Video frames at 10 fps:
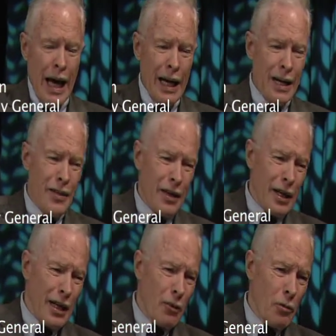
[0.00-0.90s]
And I think
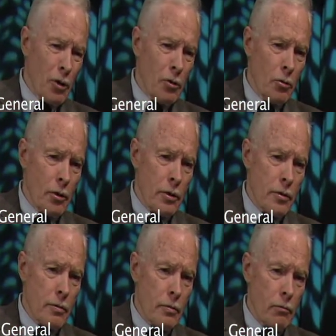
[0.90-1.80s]
anyone who can
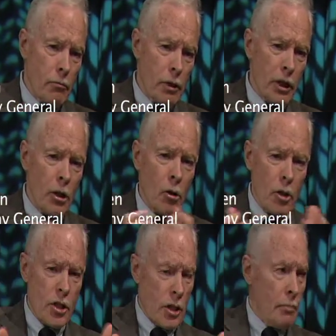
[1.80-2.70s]
really
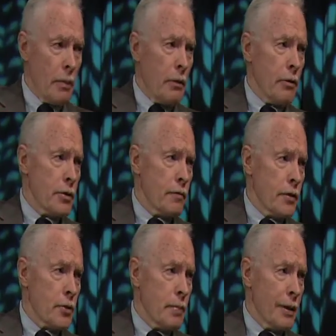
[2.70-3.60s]
looks at the merits of
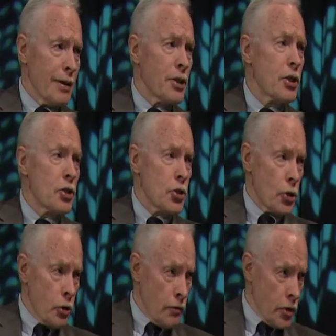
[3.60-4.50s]
this bill, it
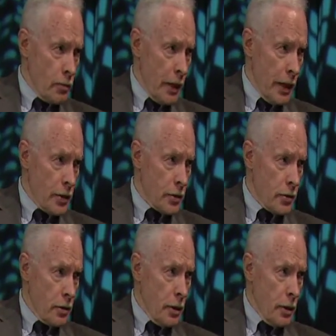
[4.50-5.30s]
deserves to pass.